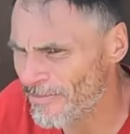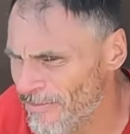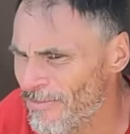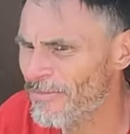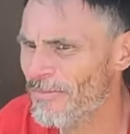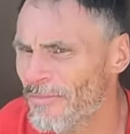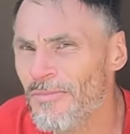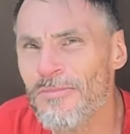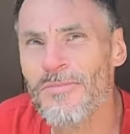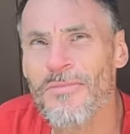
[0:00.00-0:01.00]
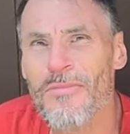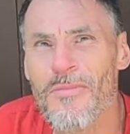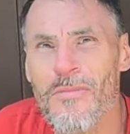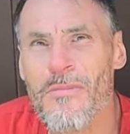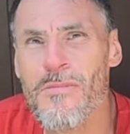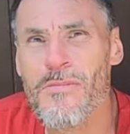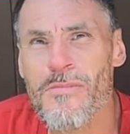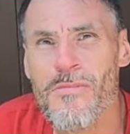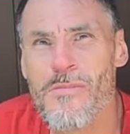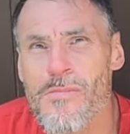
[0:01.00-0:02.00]
You can't just show them that paper. That
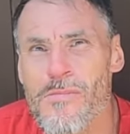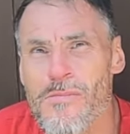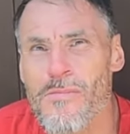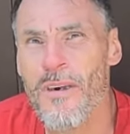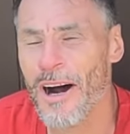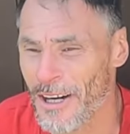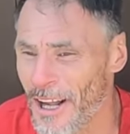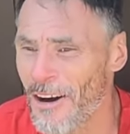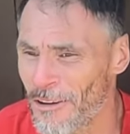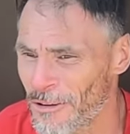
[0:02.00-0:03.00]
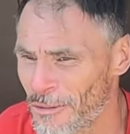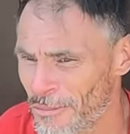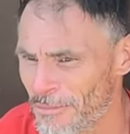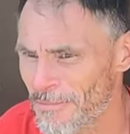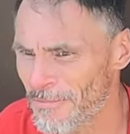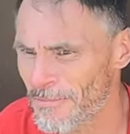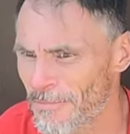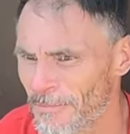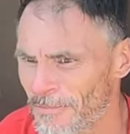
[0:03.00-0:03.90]
means nothing. No. Yeah.